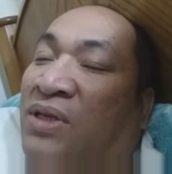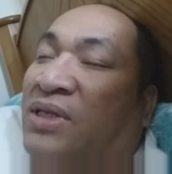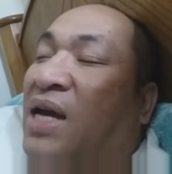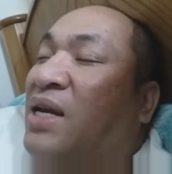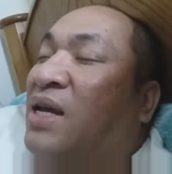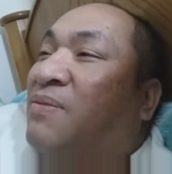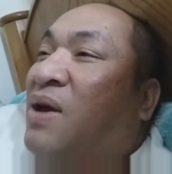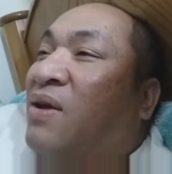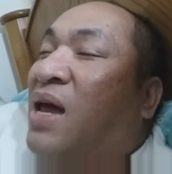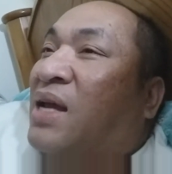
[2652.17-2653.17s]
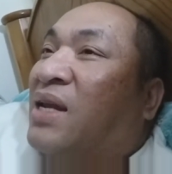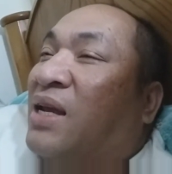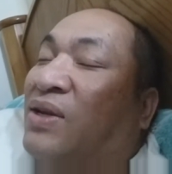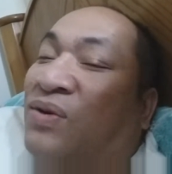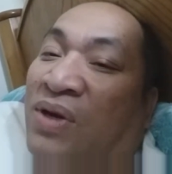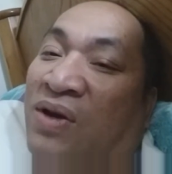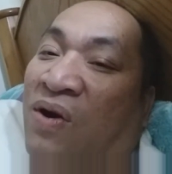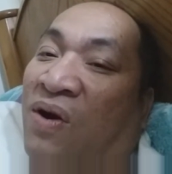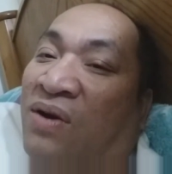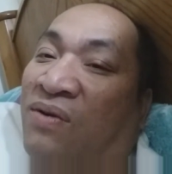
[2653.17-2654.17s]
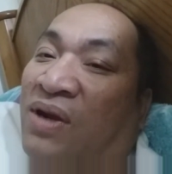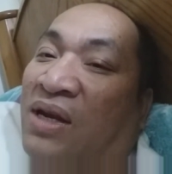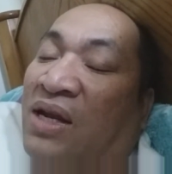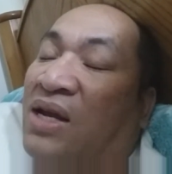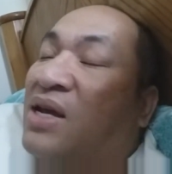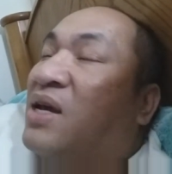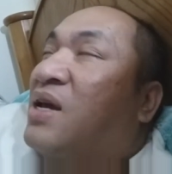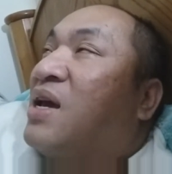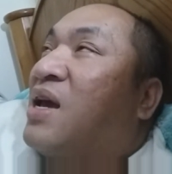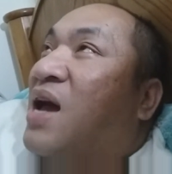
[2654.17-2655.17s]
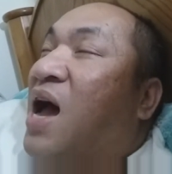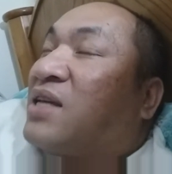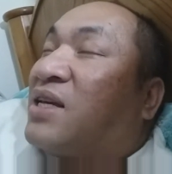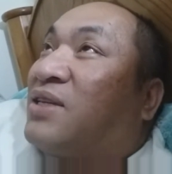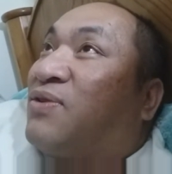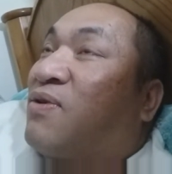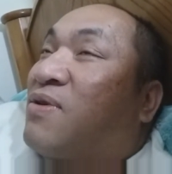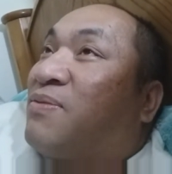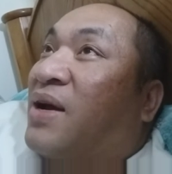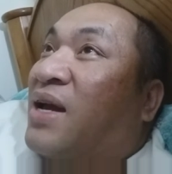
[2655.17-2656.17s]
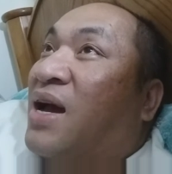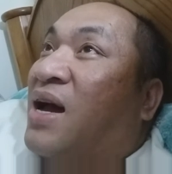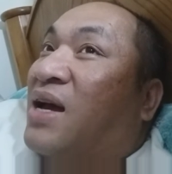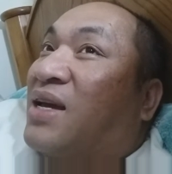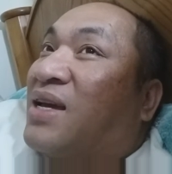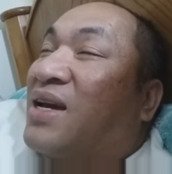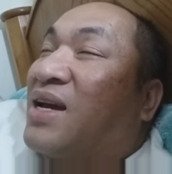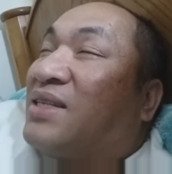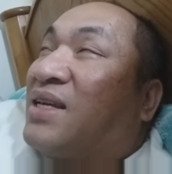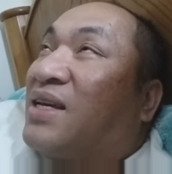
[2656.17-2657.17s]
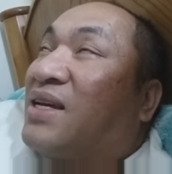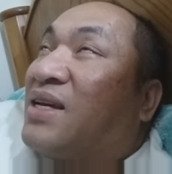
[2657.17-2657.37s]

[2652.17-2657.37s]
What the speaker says: and check them out like they doing card reading. I just roll up my eye. And